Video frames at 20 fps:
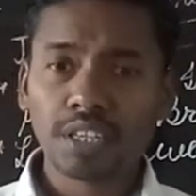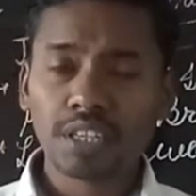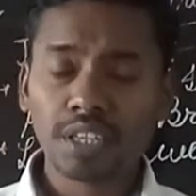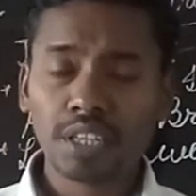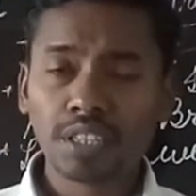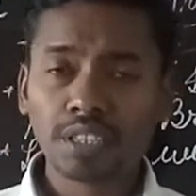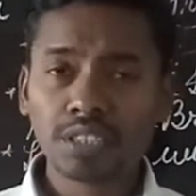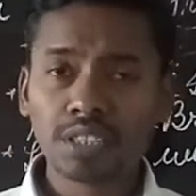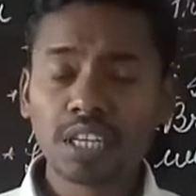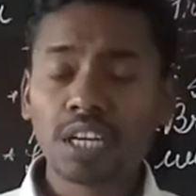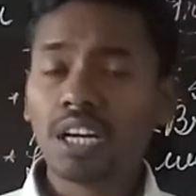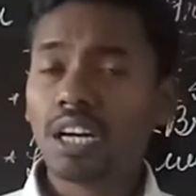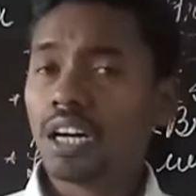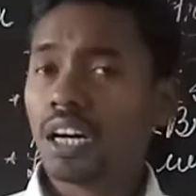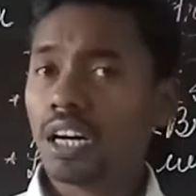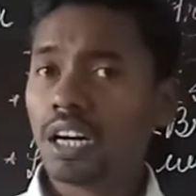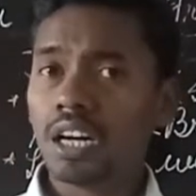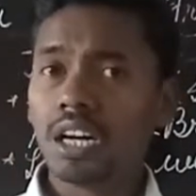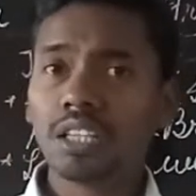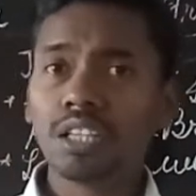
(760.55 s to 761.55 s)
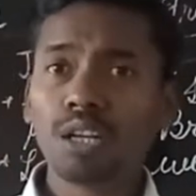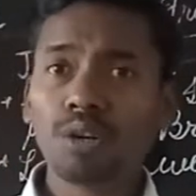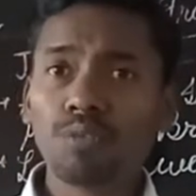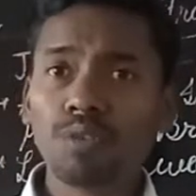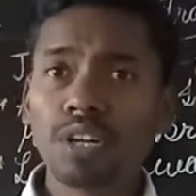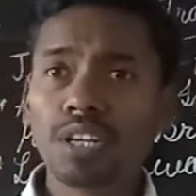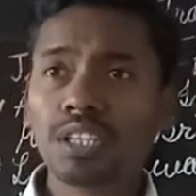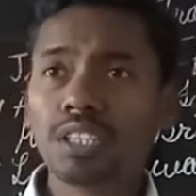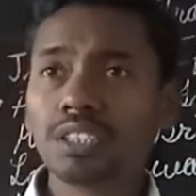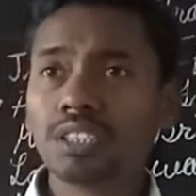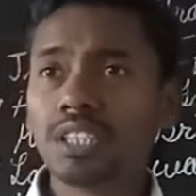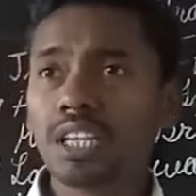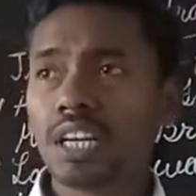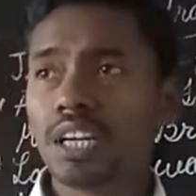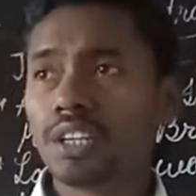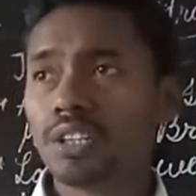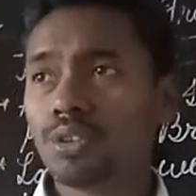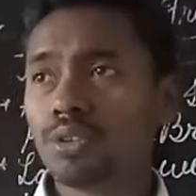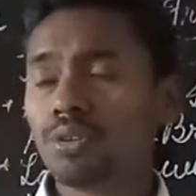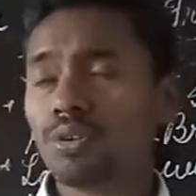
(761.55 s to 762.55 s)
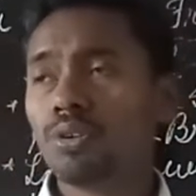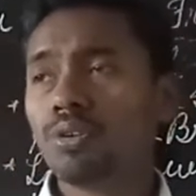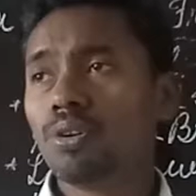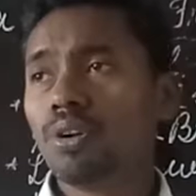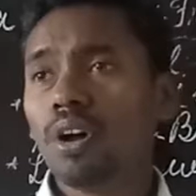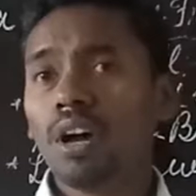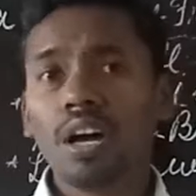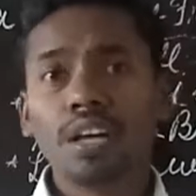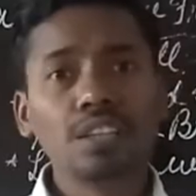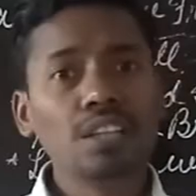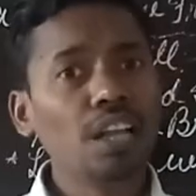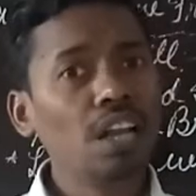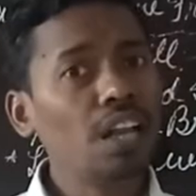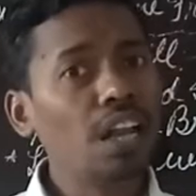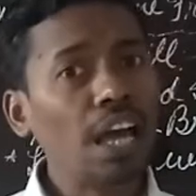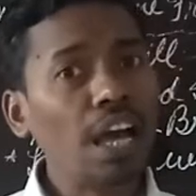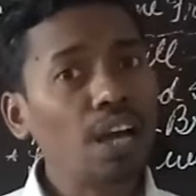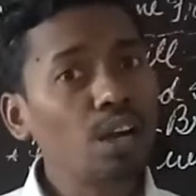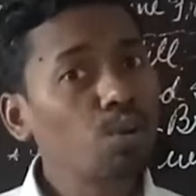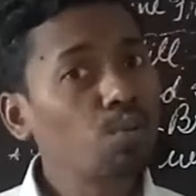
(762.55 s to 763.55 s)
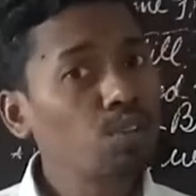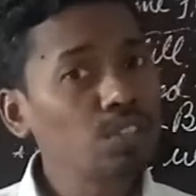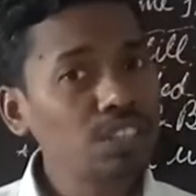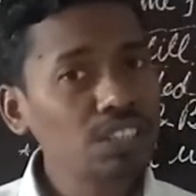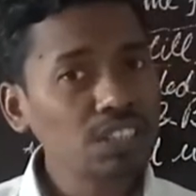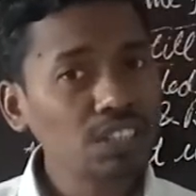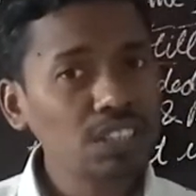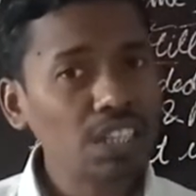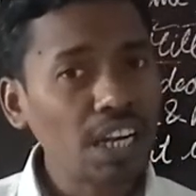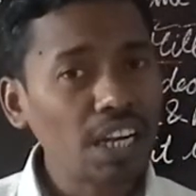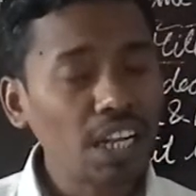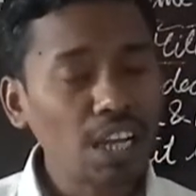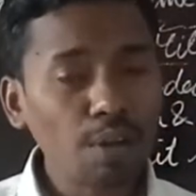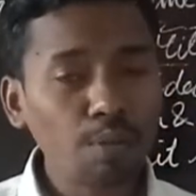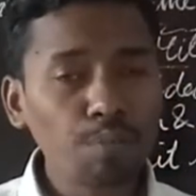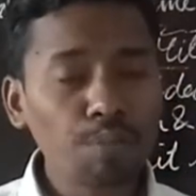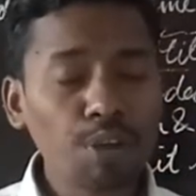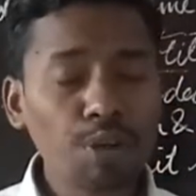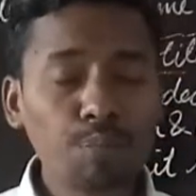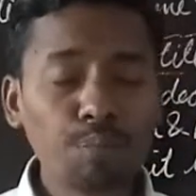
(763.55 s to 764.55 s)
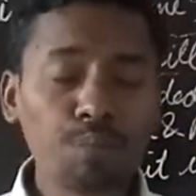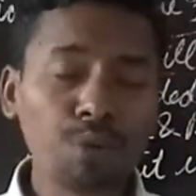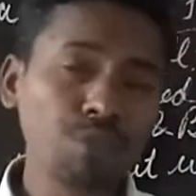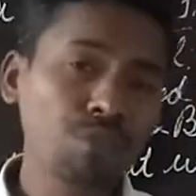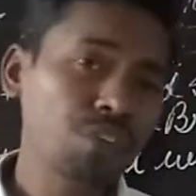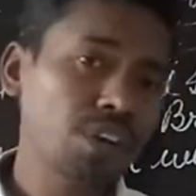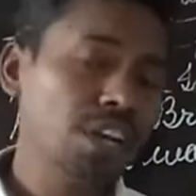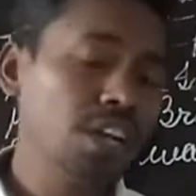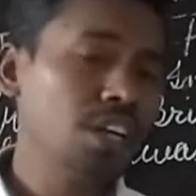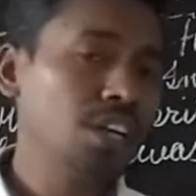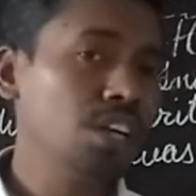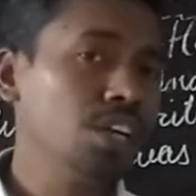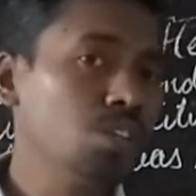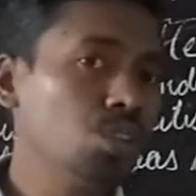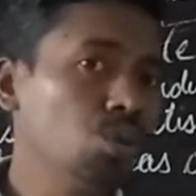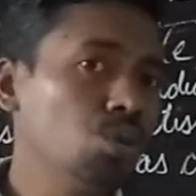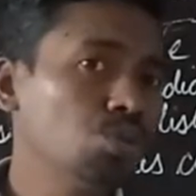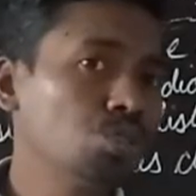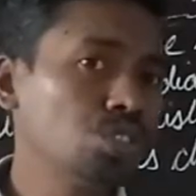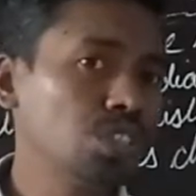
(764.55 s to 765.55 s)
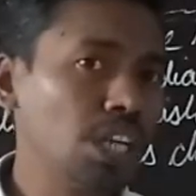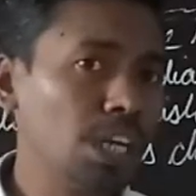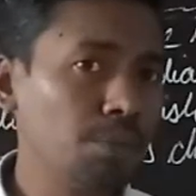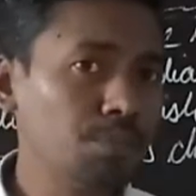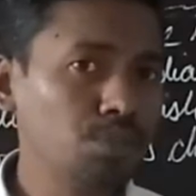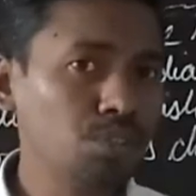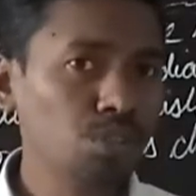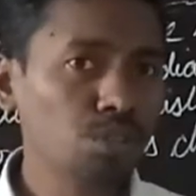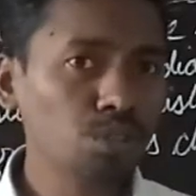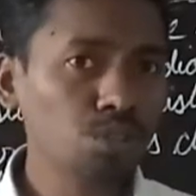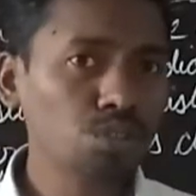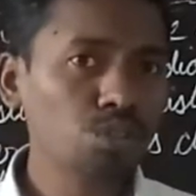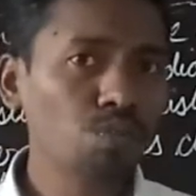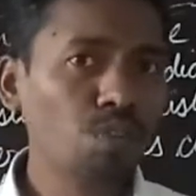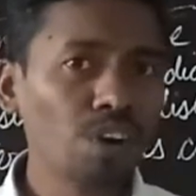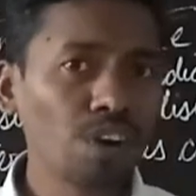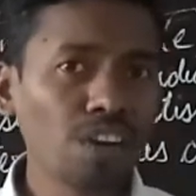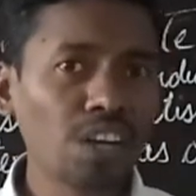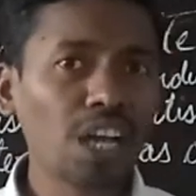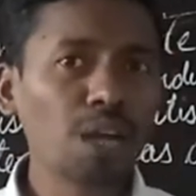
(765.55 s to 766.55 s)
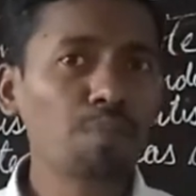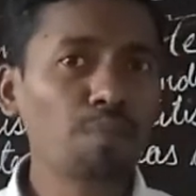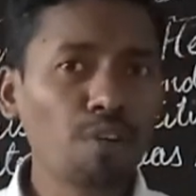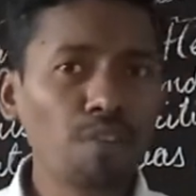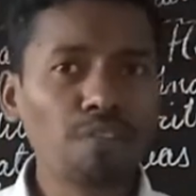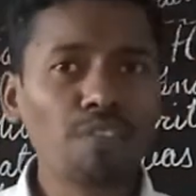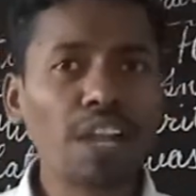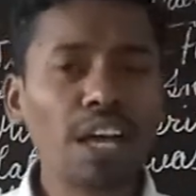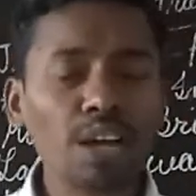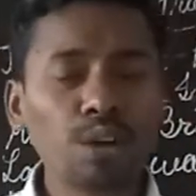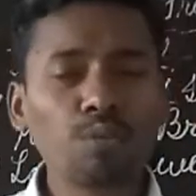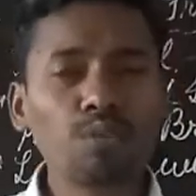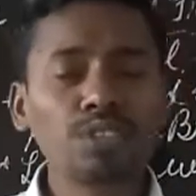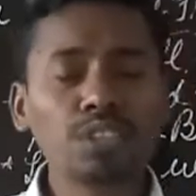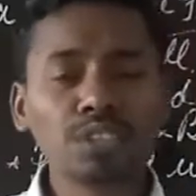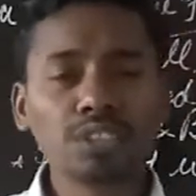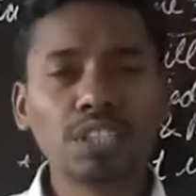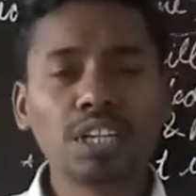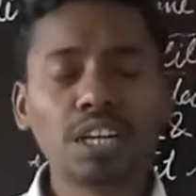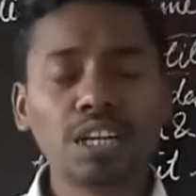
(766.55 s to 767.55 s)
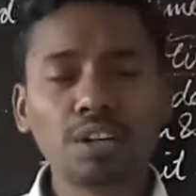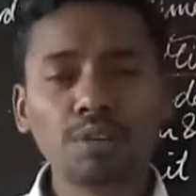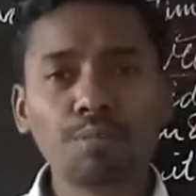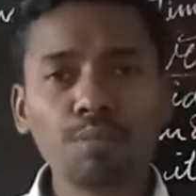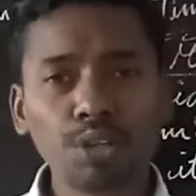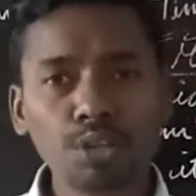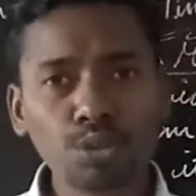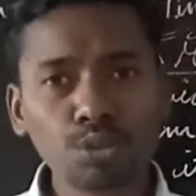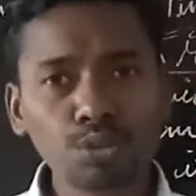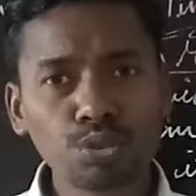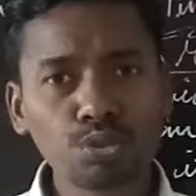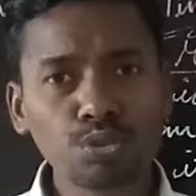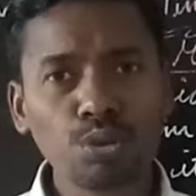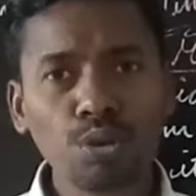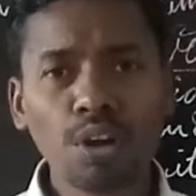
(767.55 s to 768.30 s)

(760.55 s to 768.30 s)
Yes, other one is that the languages that have been prevalent in those times, what type of languages that have been used.